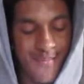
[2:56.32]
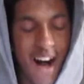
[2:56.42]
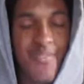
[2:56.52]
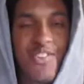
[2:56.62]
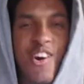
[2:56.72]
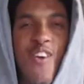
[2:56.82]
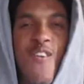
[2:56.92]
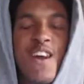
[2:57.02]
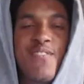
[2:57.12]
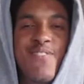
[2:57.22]
I'm so
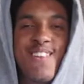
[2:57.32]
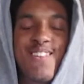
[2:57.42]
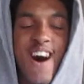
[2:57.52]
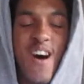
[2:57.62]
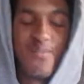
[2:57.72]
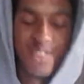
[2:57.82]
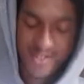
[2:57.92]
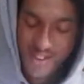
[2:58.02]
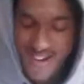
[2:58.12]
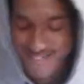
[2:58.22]
ready for this album to
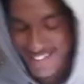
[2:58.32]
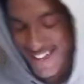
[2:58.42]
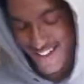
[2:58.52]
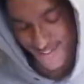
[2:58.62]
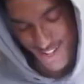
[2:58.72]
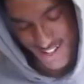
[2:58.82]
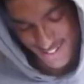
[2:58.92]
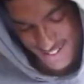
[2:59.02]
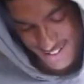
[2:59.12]
drop. Damn, man.